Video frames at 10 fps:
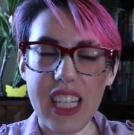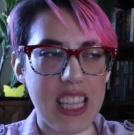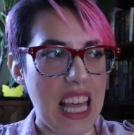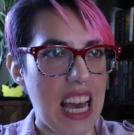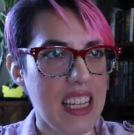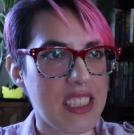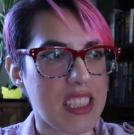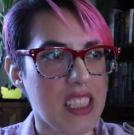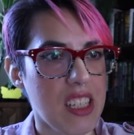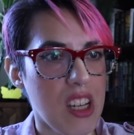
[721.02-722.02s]
in
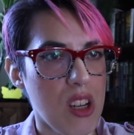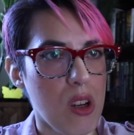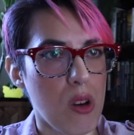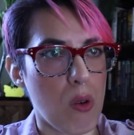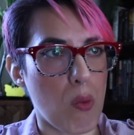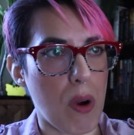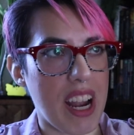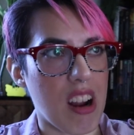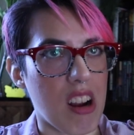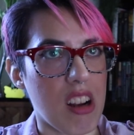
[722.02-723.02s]
that,
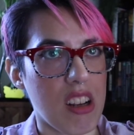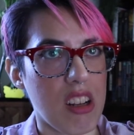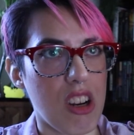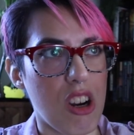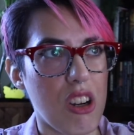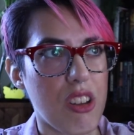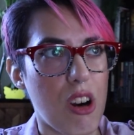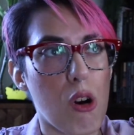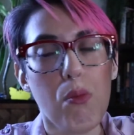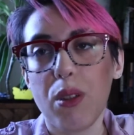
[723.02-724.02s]
where
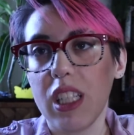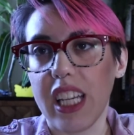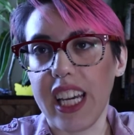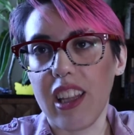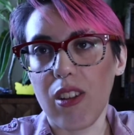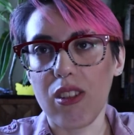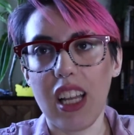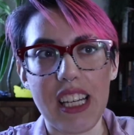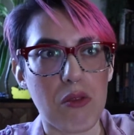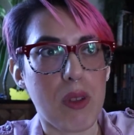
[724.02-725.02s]
openly they're
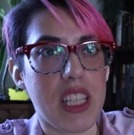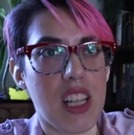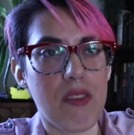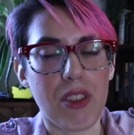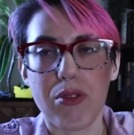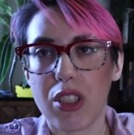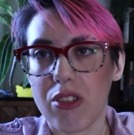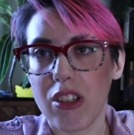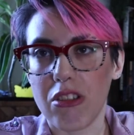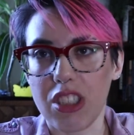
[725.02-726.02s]
like, we love you,
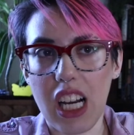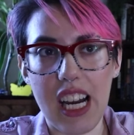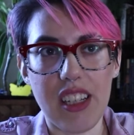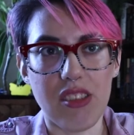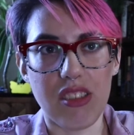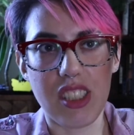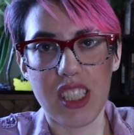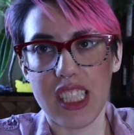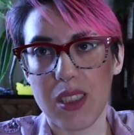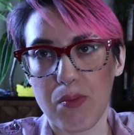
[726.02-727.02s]
you're our child,
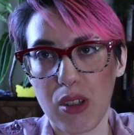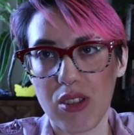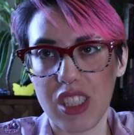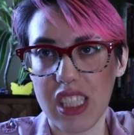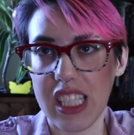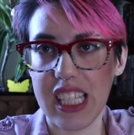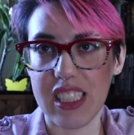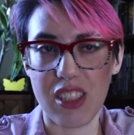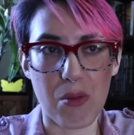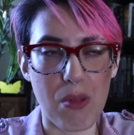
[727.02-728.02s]
this person
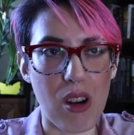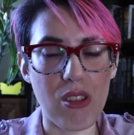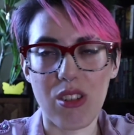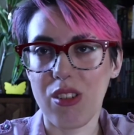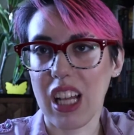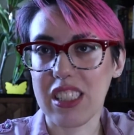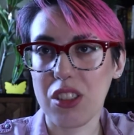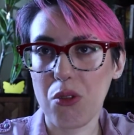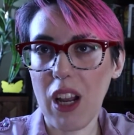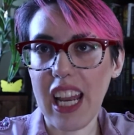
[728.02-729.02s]
is your partner,
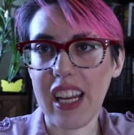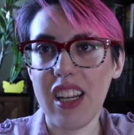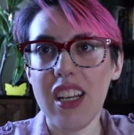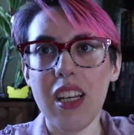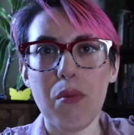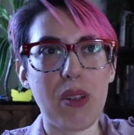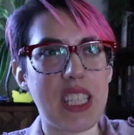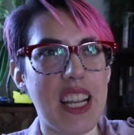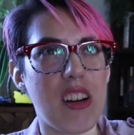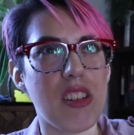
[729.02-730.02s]
that's great, but
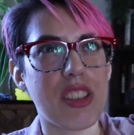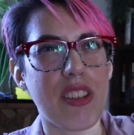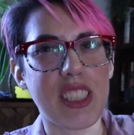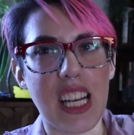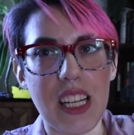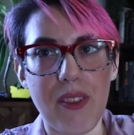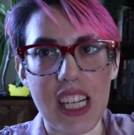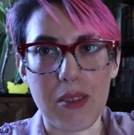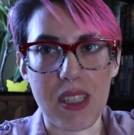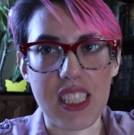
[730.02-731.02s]
then also this kind of
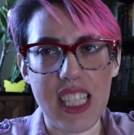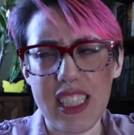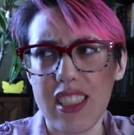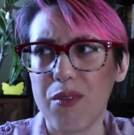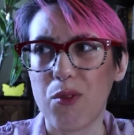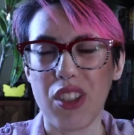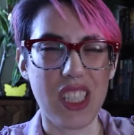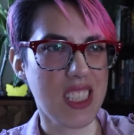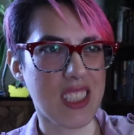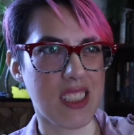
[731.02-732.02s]
expectation of, well,
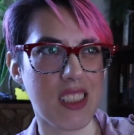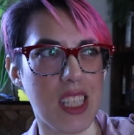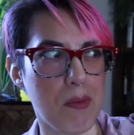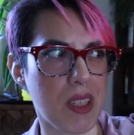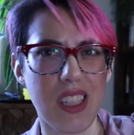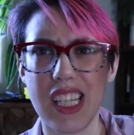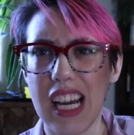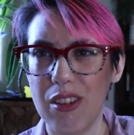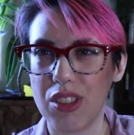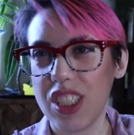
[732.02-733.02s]
this isn't typically
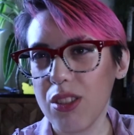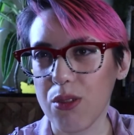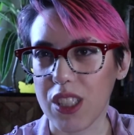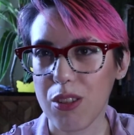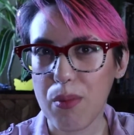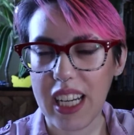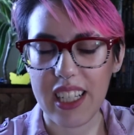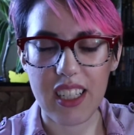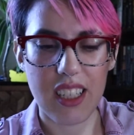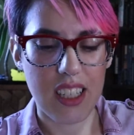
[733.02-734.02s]
how children are
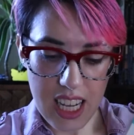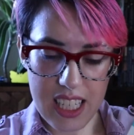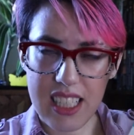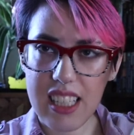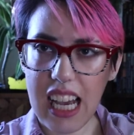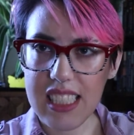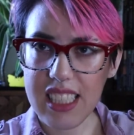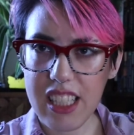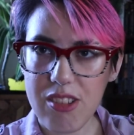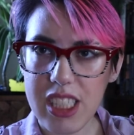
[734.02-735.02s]
made. And
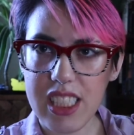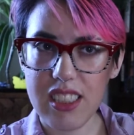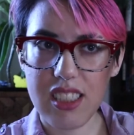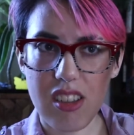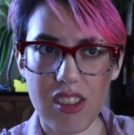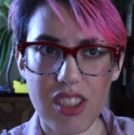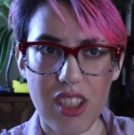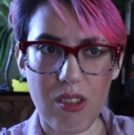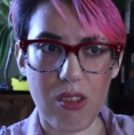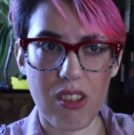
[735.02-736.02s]
lastly, there is
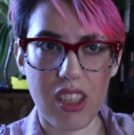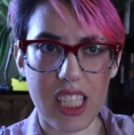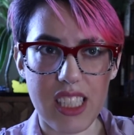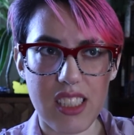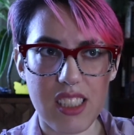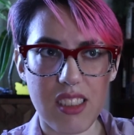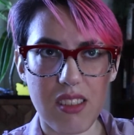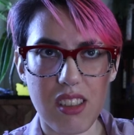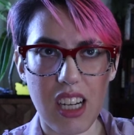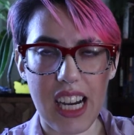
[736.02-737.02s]
also this
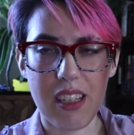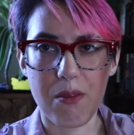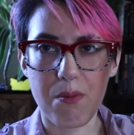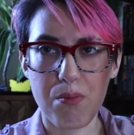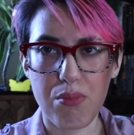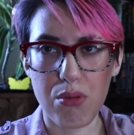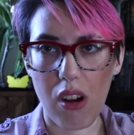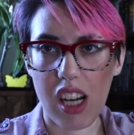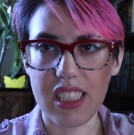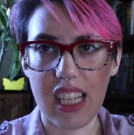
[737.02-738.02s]
kind of
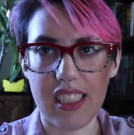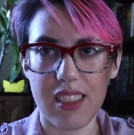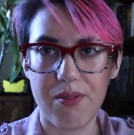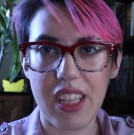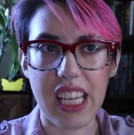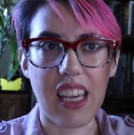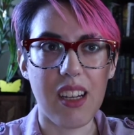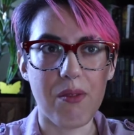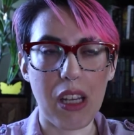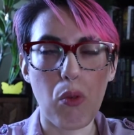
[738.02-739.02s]
process of
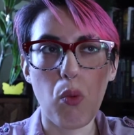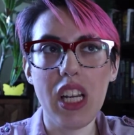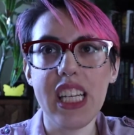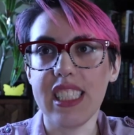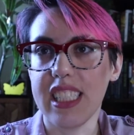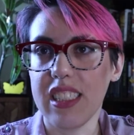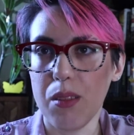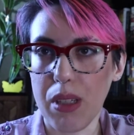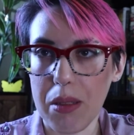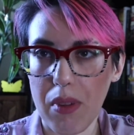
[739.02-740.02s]
thinking of, like, what is it
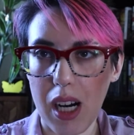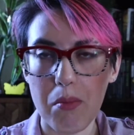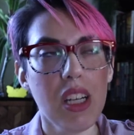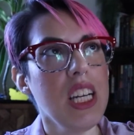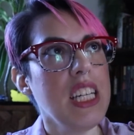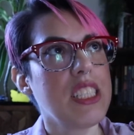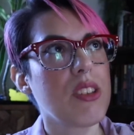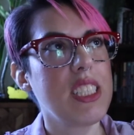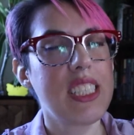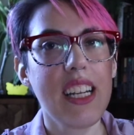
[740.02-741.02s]
to be a mom?
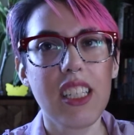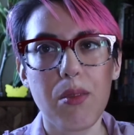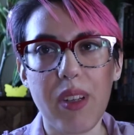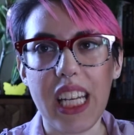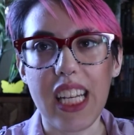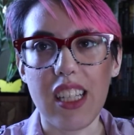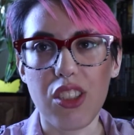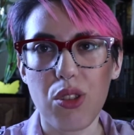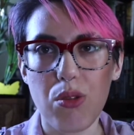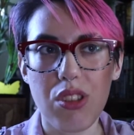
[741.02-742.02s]
So I stated at the beginning
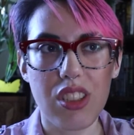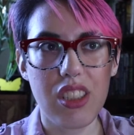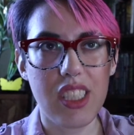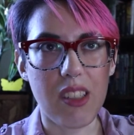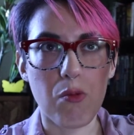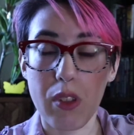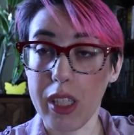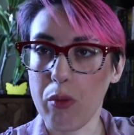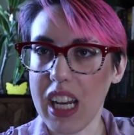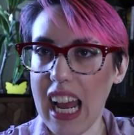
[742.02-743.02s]
that Jules didn't
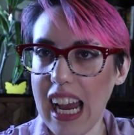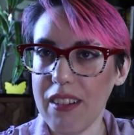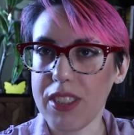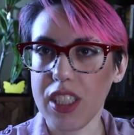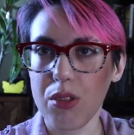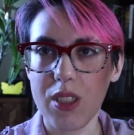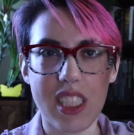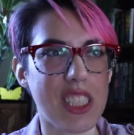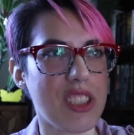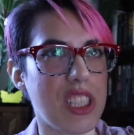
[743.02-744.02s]
really want to have children
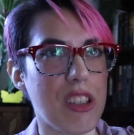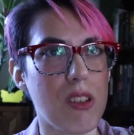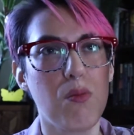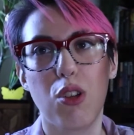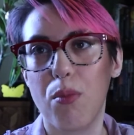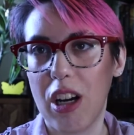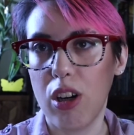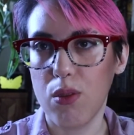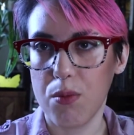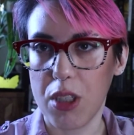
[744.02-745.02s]
until she heard more about
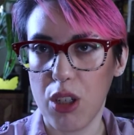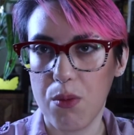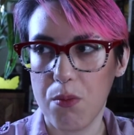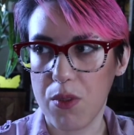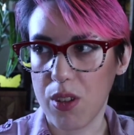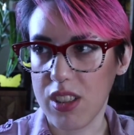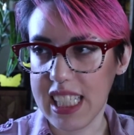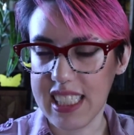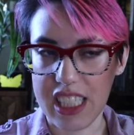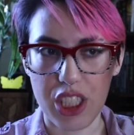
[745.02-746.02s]
ovum-to-ovum
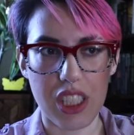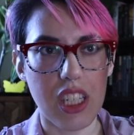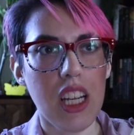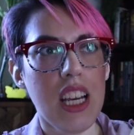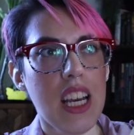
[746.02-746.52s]
fertilization.